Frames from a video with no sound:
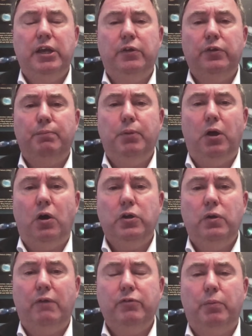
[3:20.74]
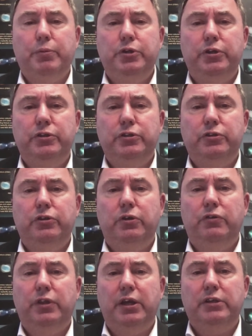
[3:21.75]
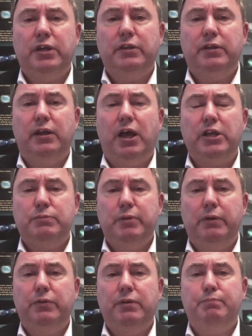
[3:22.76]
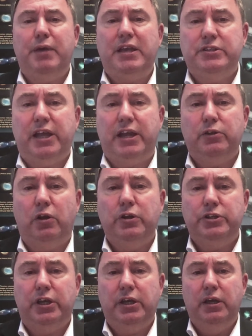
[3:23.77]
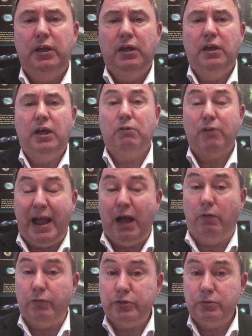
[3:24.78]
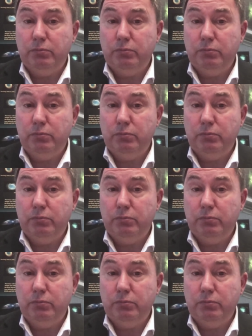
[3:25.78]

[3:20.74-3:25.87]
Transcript: kid on the block, you have the opportunity to do things at the last minute with the best technology around.